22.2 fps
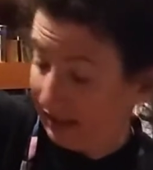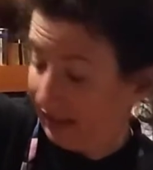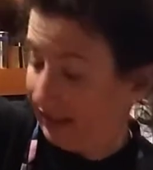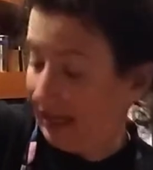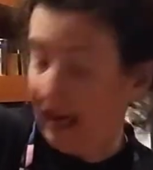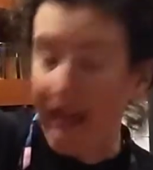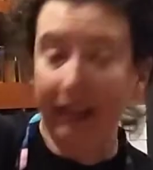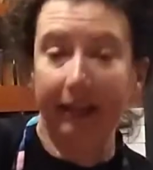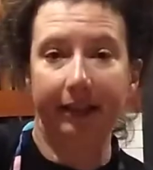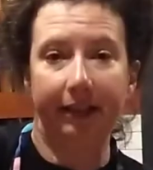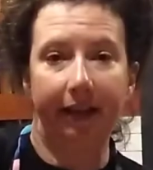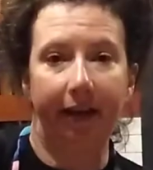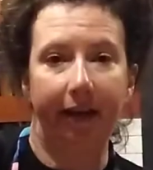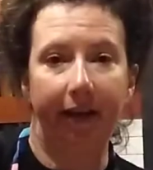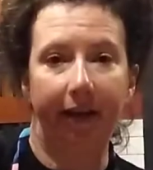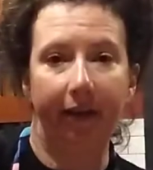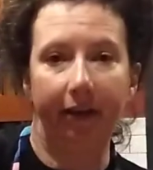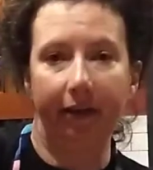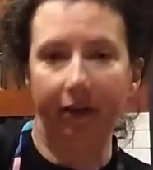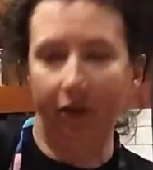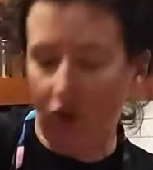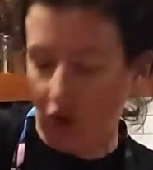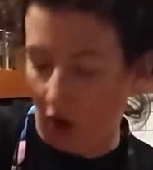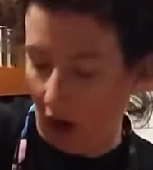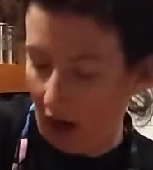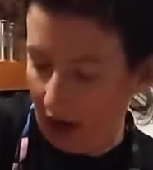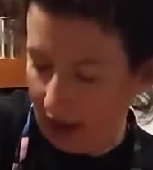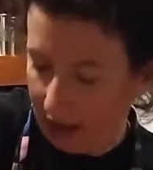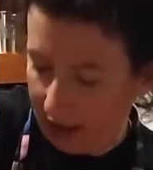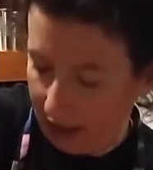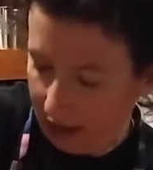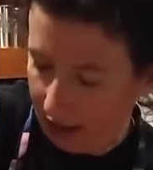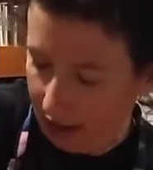taste it,
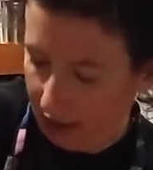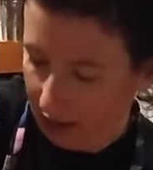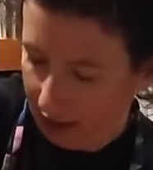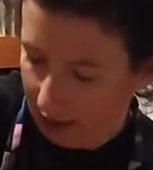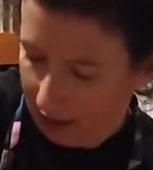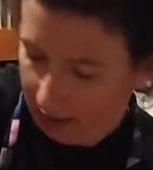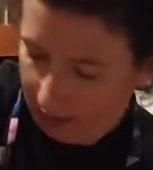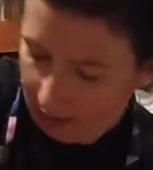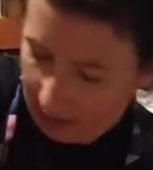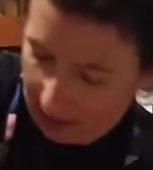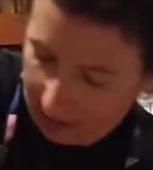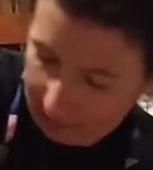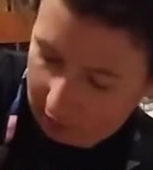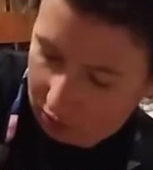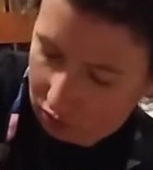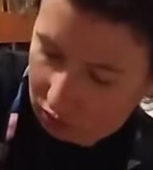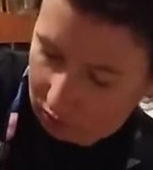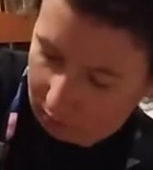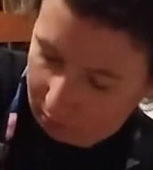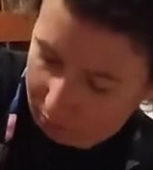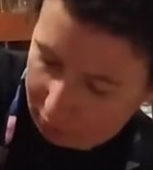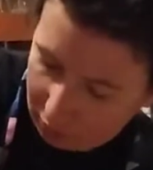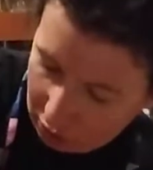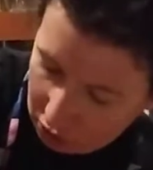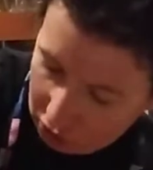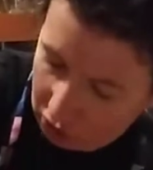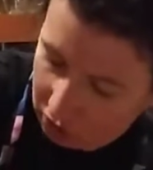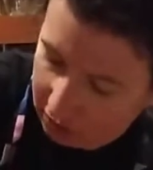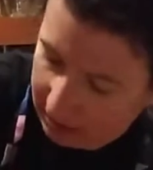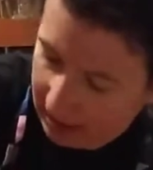try it, and push